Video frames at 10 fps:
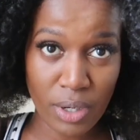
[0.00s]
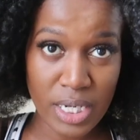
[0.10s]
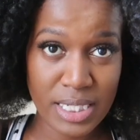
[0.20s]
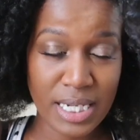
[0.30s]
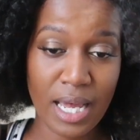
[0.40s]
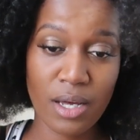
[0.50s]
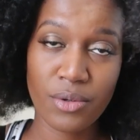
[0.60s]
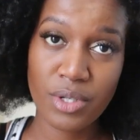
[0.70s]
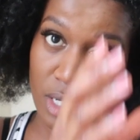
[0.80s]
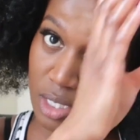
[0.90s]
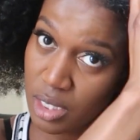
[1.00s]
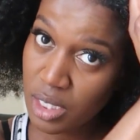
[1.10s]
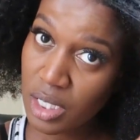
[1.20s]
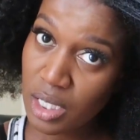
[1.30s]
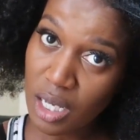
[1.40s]
breakdown
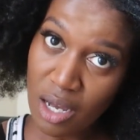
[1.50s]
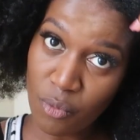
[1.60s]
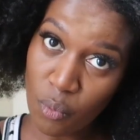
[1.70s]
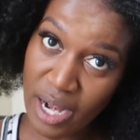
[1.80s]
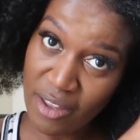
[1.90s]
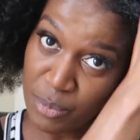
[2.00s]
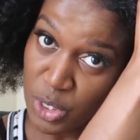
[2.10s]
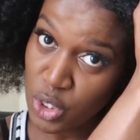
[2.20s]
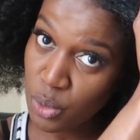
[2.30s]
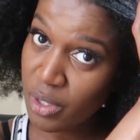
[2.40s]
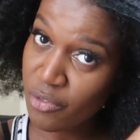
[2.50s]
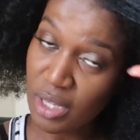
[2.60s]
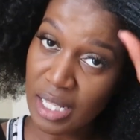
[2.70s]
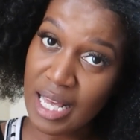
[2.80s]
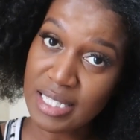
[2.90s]
of what I've been doing for
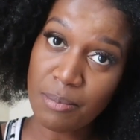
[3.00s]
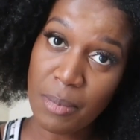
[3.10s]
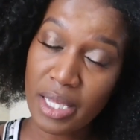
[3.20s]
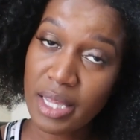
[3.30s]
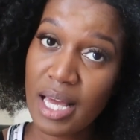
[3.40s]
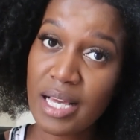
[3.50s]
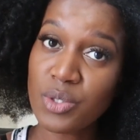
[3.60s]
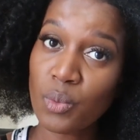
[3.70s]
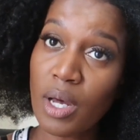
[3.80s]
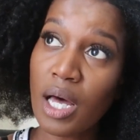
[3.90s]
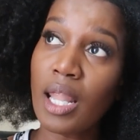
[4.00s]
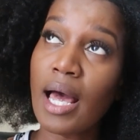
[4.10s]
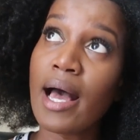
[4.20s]
the last month, as well